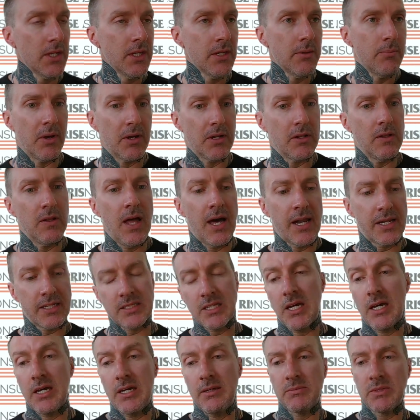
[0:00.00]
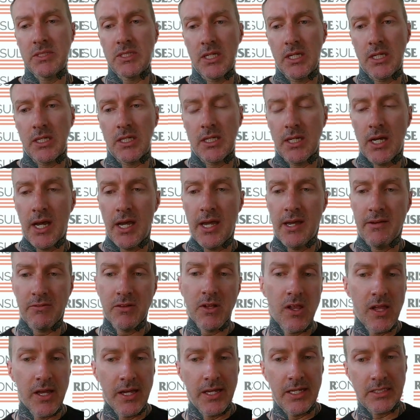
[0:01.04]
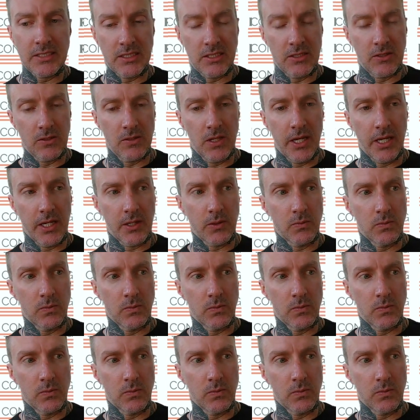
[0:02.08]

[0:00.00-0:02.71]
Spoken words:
But a lot of times, like I have clients that are like,